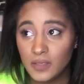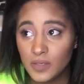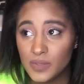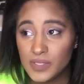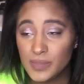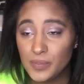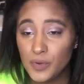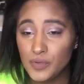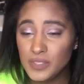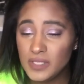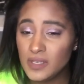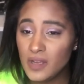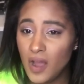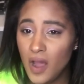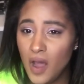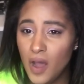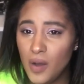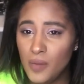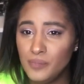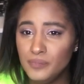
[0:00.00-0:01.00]
It was supposed to
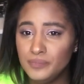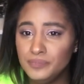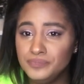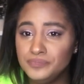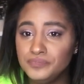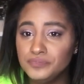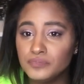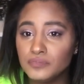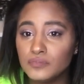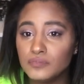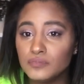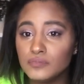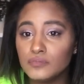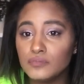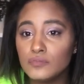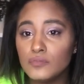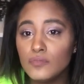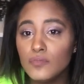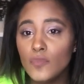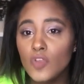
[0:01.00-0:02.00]
come
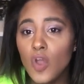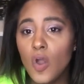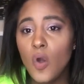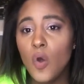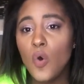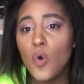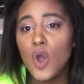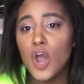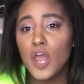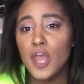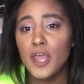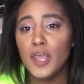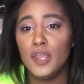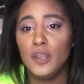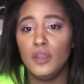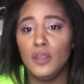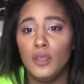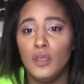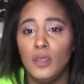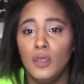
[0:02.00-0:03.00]

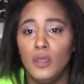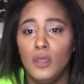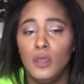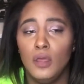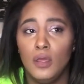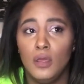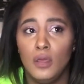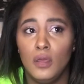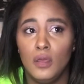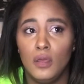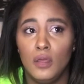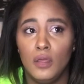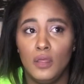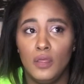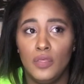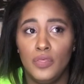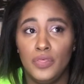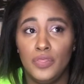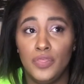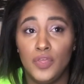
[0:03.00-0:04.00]
on
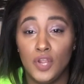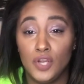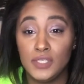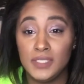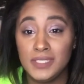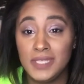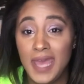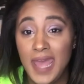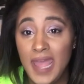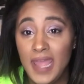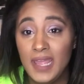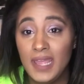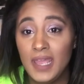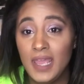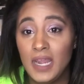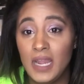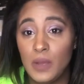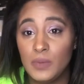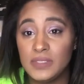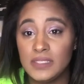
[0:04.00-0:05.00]
Thursday
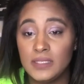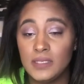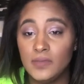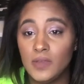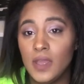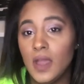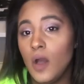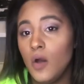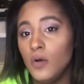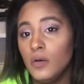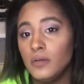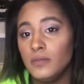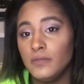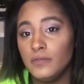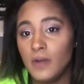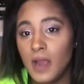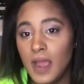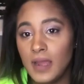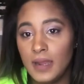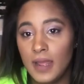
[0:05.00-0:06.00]
and I was leaving out on
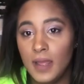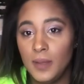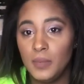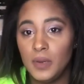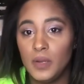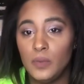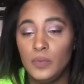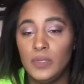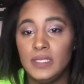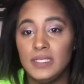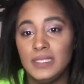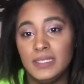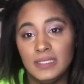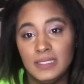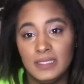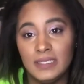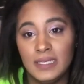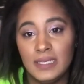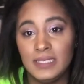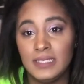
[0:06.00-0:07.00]
Friday, but it
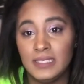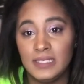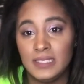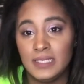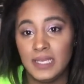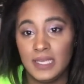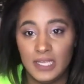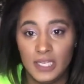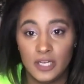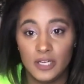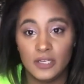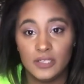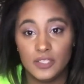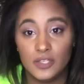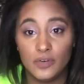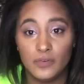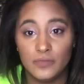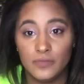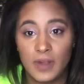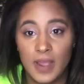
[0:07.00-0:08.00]
didn't get here
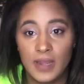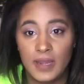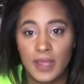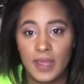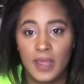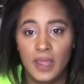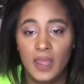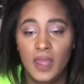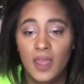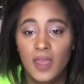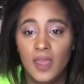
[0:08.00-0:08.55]
until Friday.